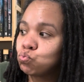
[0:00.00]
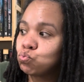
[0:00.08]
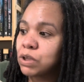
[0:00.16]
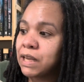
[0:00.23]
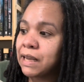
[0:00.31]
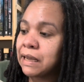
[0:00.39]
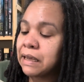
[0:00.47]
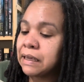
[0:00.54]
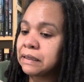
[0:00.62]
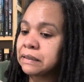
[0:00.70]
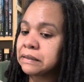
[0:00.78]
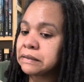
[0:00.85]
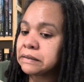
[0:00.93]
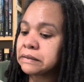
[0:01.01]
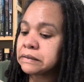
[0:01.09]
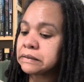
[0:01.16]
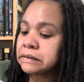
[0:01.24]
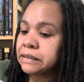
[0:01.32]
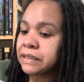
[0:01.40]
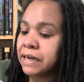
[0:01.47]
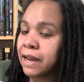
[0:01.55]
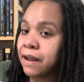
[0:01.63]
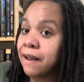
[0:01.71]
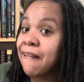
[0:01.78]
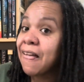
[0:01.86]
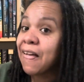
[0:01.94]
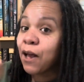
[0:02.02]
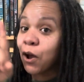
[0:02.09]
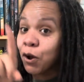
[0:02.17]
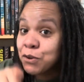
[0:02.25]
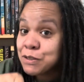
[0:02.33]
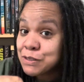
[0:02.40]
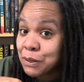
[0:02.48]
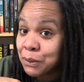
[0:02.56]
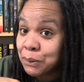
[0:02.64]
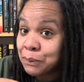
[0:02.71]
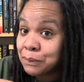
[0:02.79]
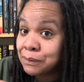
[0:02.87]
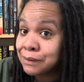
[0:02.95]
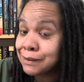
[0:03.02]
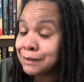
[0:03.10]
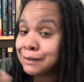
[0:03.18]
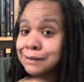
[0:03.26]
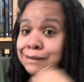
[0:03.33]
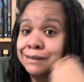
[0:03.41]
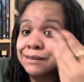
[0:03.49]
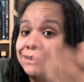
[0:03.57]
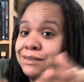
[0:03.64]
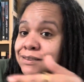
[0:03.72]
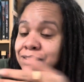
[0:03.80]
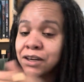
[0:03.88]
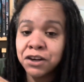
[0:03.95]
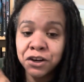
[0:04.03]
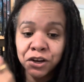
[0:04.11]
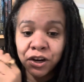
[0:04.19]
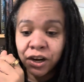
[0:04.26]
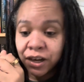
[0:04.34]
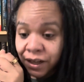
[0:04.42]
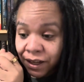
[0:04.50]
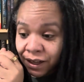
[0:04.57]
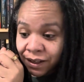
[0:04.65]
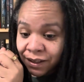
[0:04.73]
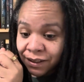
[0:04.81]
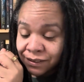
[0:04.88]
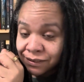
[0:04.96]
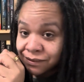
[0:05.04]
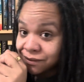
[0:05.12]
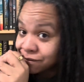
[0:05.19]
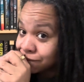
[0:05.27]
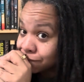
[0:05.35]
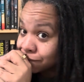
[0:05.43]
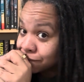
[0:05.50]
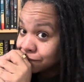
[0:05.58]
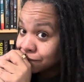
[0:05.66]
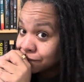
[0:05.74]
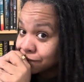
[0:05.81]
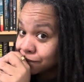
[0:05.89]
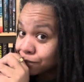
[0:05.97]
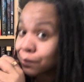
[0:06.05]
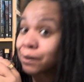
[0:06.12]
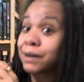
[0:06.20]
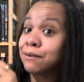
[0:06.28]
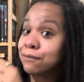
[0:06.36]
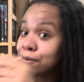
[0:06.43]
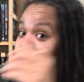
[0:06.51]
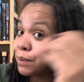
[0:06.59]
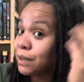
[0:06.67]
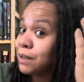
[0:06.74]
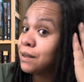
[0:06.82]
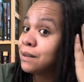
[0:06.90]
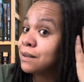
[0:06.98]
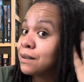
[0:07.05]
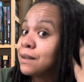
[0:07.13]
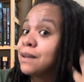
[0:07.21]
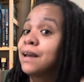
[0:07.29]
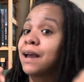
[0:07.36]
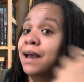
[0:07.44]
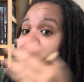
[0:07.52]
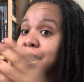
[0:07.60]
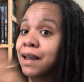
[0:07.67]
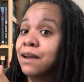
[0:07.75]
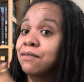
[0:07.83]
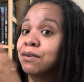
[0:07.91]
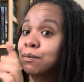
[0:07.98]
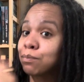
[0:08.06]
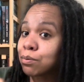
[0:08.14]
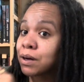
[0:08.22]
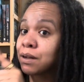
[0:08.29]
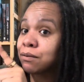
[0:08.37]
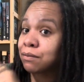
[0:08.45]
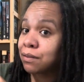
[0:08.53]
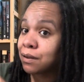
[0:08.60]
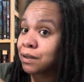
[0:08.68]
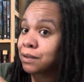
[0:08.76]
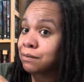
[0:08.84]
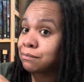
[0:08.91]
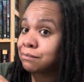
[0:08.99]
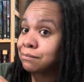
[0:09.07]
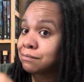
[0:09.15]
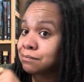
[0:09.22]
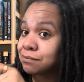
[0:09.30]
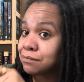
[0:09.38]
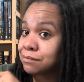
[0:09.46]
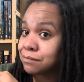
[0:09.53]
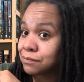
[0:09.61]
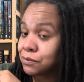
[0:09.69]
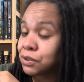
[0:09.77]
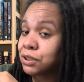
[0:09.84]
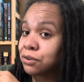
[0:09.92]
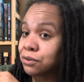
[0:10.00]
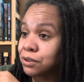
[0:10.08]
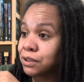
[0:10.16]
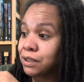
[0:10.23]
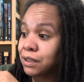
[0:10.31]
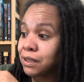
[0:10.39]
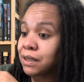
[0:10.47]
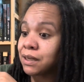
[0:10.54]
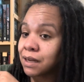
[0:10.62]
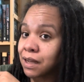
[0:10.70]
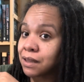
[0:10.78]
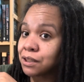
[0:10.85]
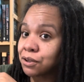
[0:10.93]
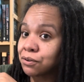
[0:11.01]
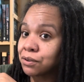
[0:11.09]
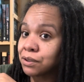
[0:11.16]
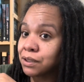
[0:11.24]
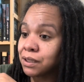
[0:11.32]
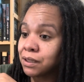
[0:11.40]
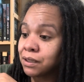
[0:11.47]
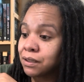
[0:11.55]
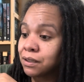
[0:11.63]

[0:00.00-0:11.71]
and yeah. Also, your girl is starting a garden. Pray for me. I have a brown thumb, literally and not literally.